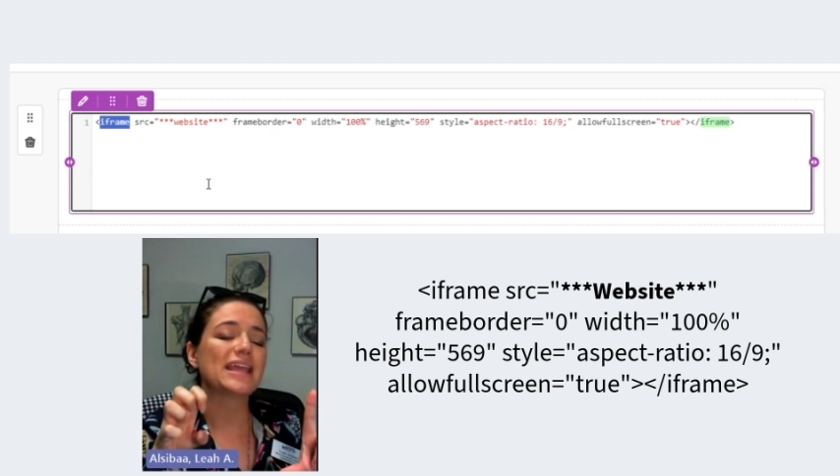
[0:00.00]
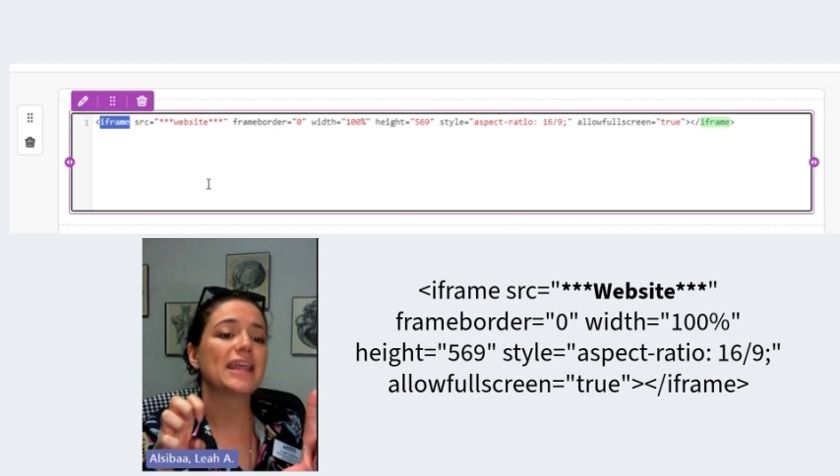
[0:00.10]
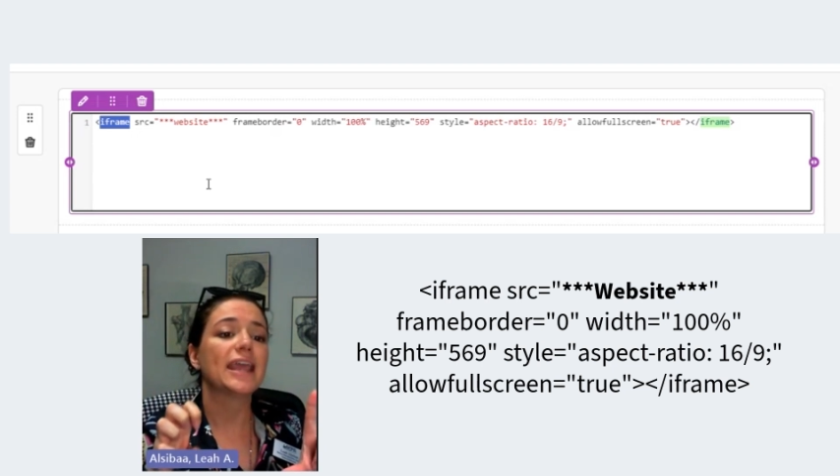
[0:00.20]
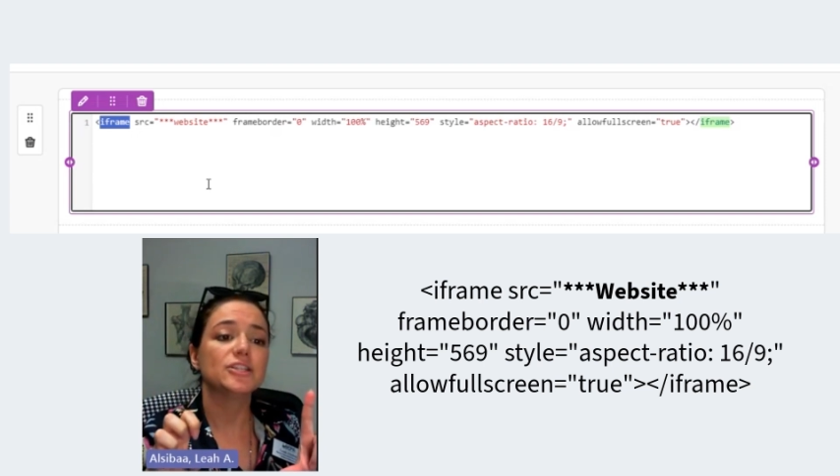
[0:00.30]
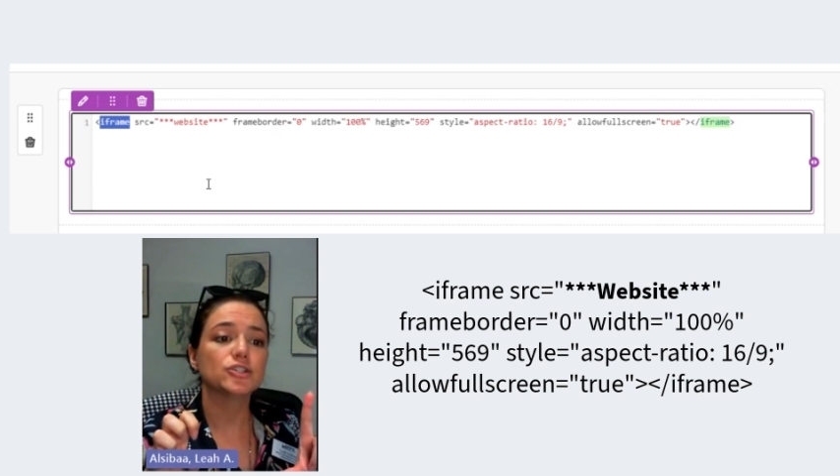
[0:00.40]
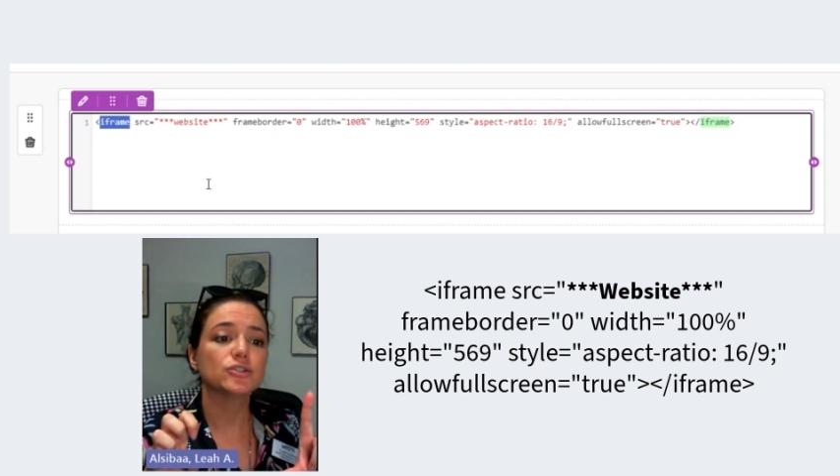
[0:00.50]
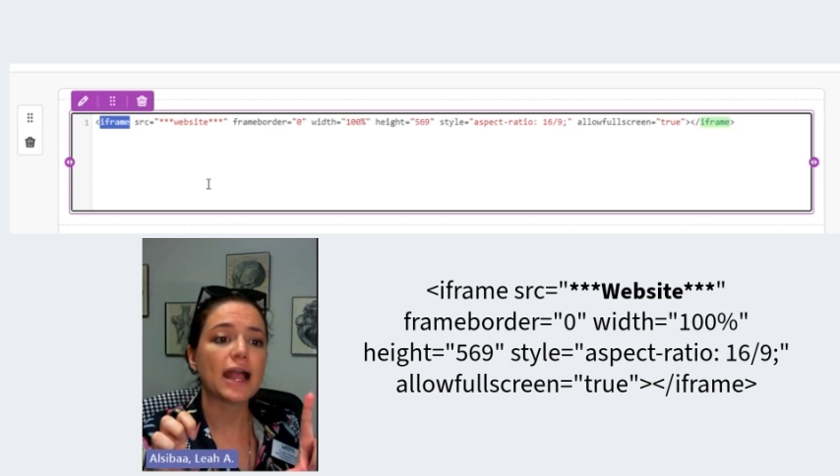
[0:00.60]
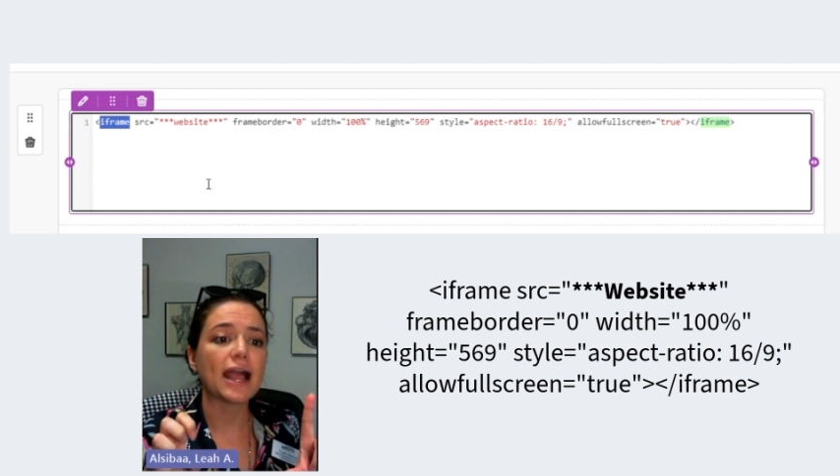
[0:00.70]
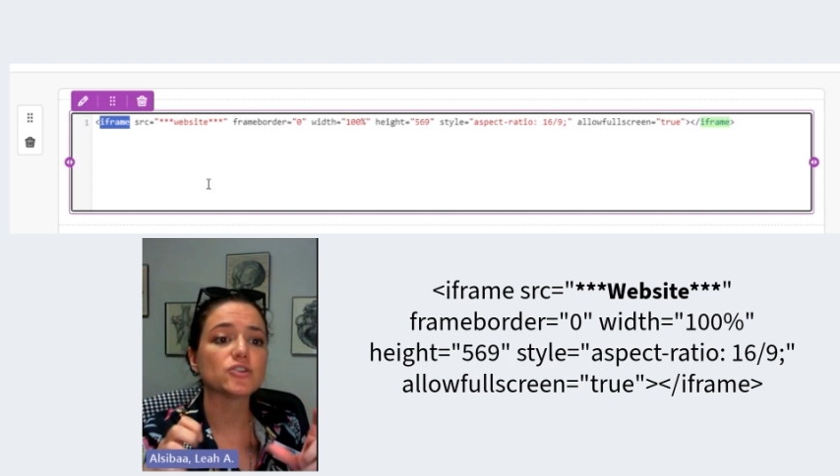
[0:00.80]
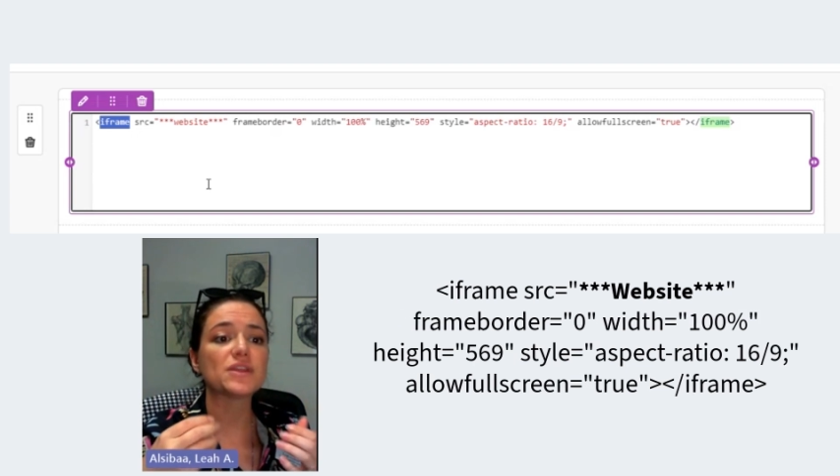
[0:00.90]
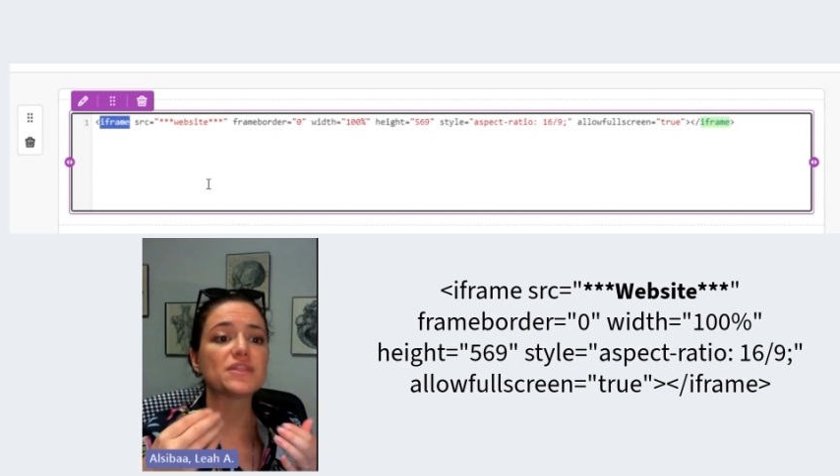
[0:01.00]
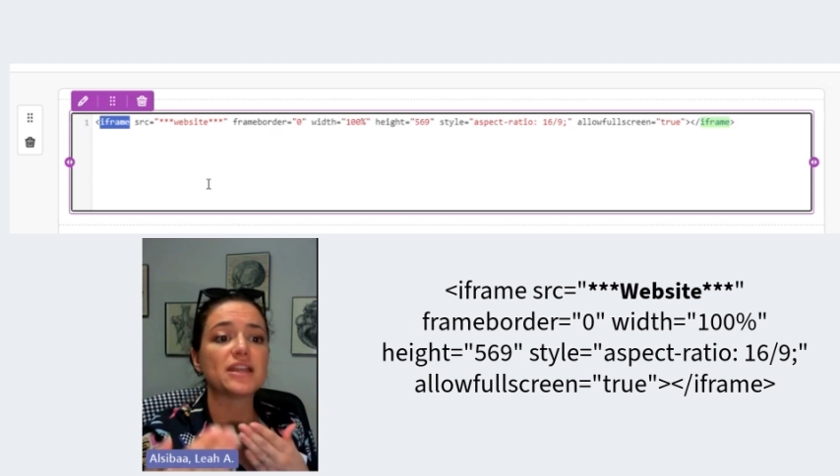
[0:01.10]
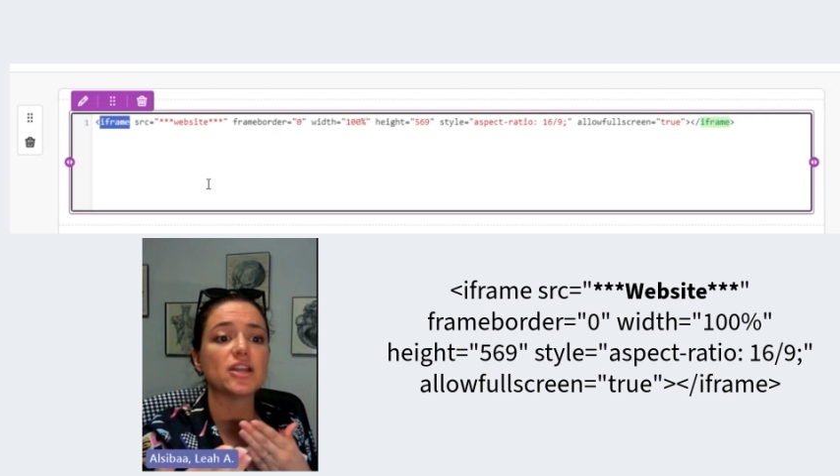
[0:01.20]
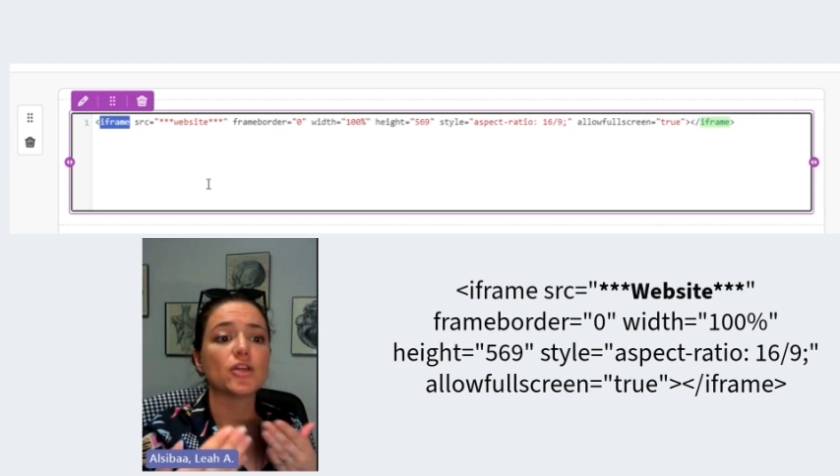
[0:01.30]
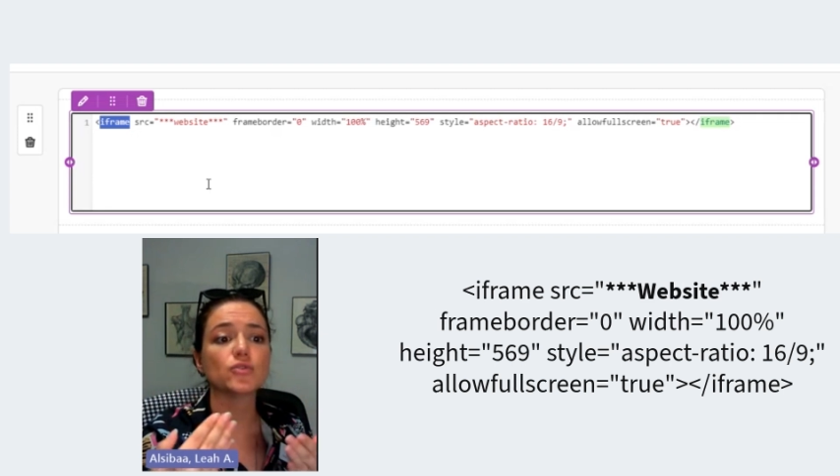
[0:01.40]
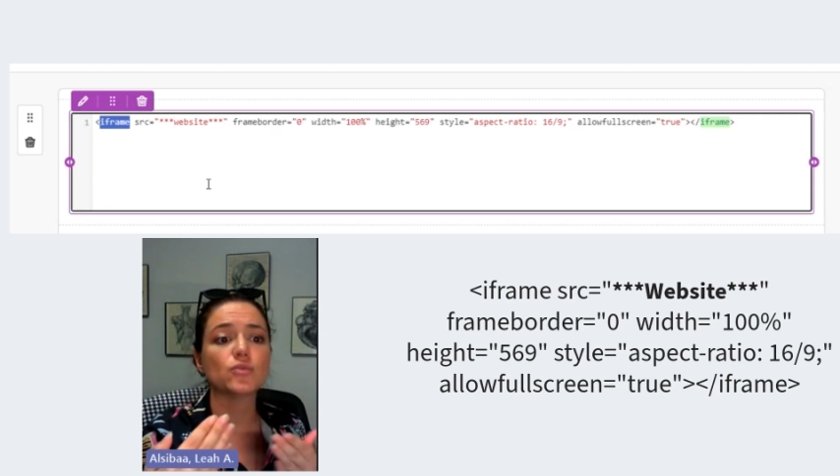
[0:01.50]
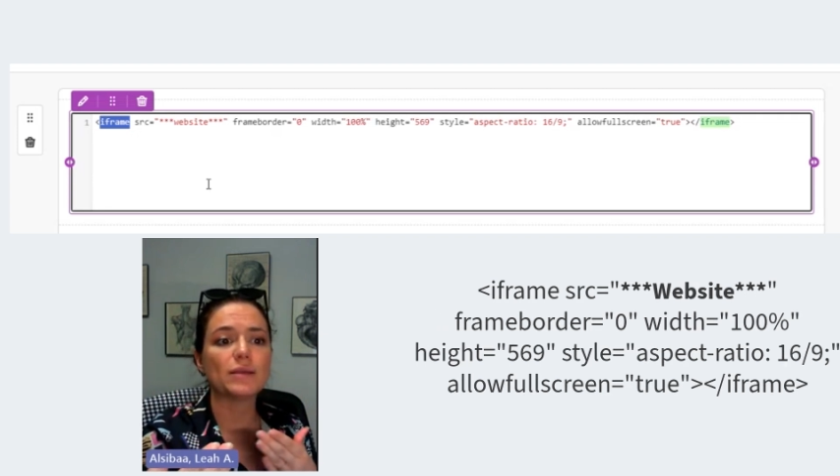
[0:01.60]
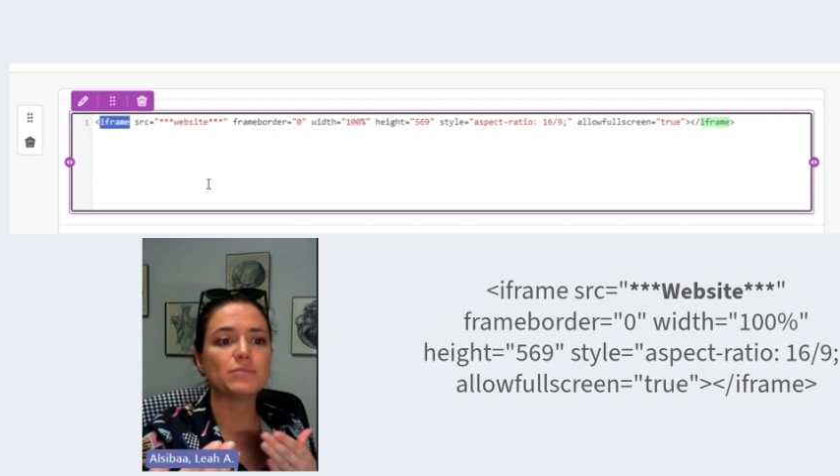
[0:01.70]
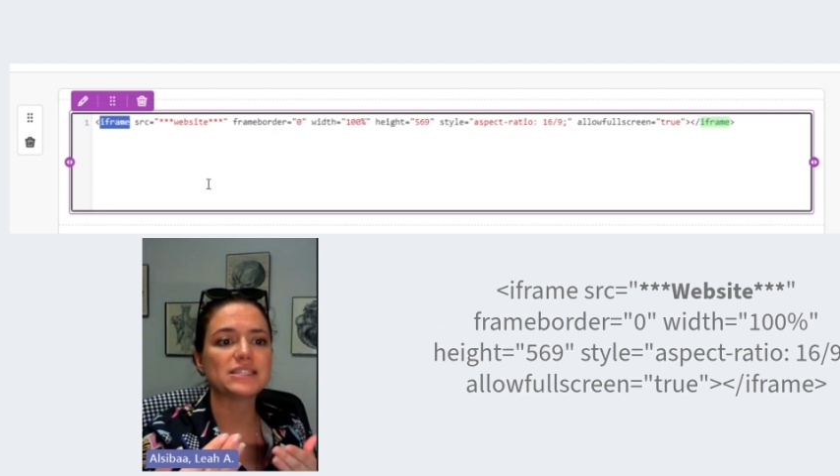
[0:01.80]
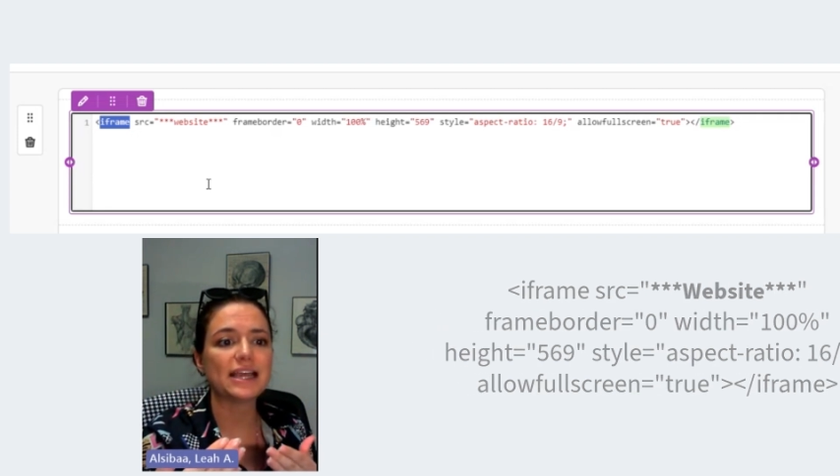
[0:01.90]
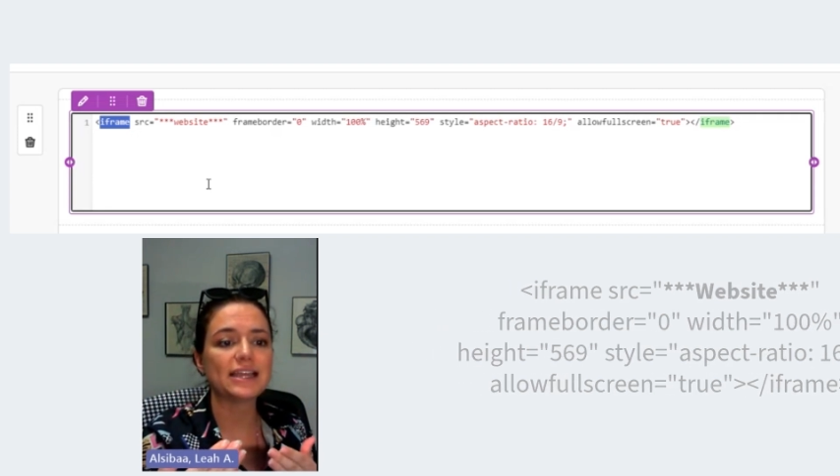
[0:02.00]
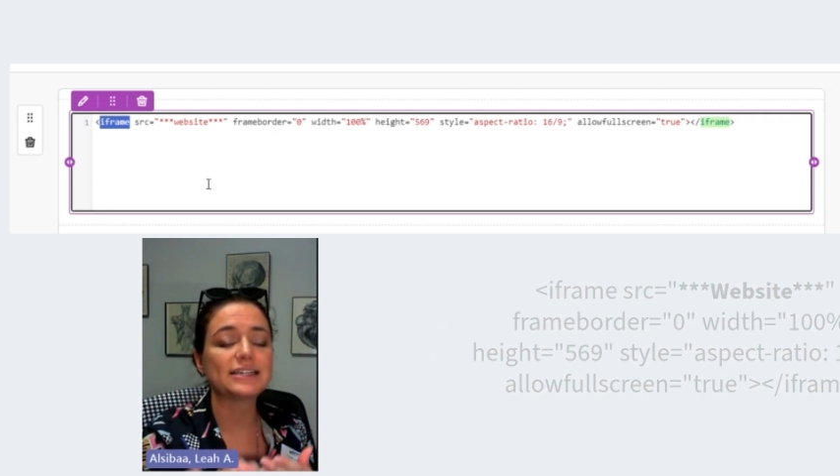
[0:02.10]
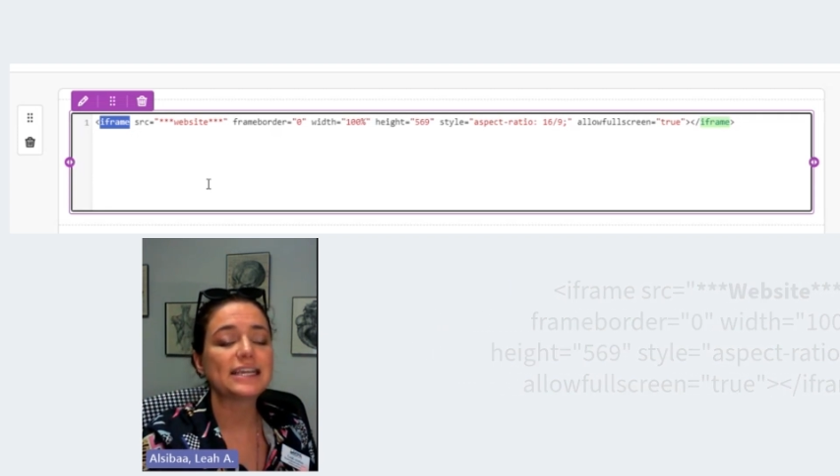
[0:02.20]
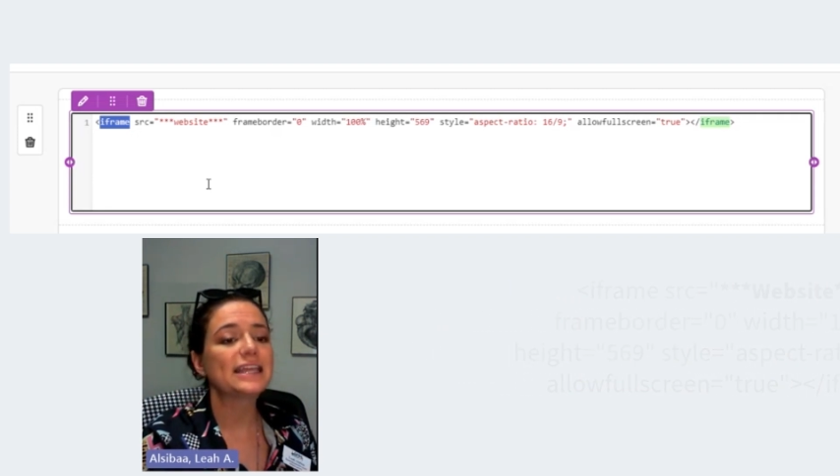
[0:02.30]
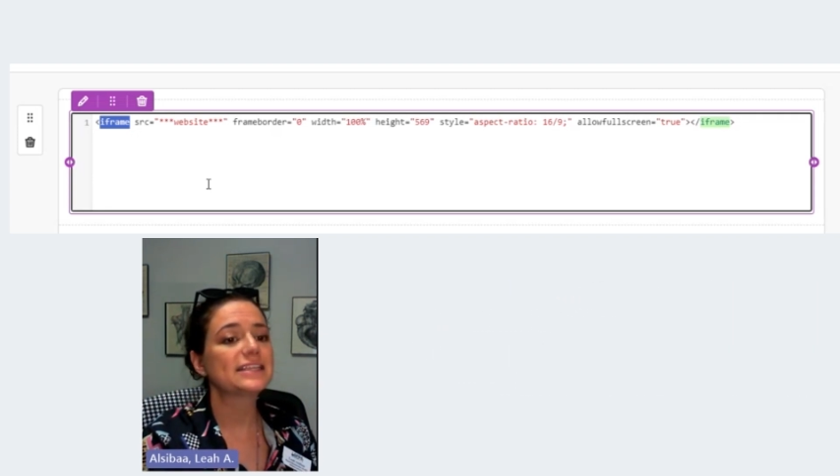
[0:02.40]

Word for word: and interact with another website.